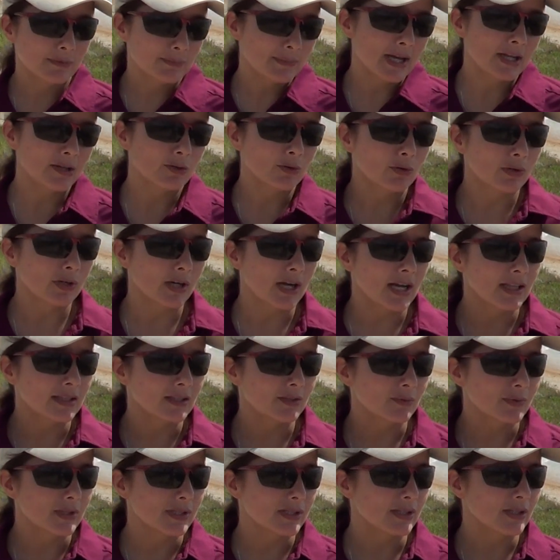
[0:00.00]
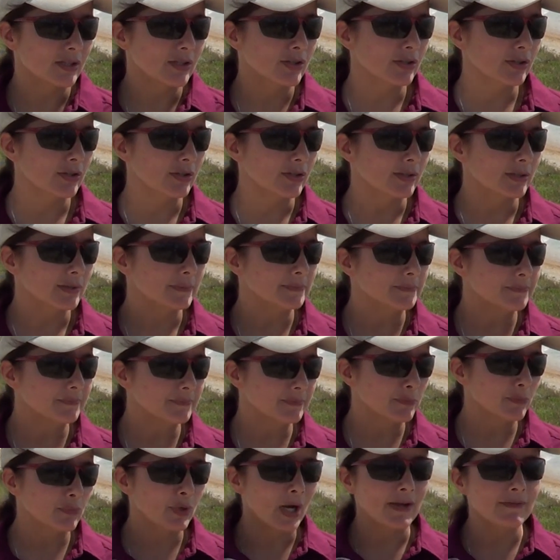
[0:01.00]
Matagorda Island was
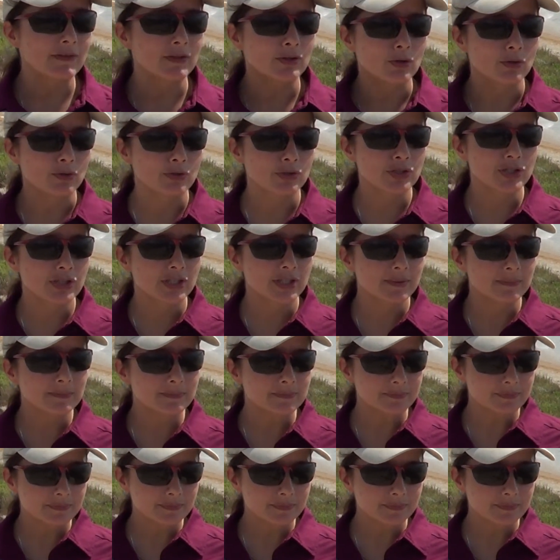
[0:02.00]
under private ownership.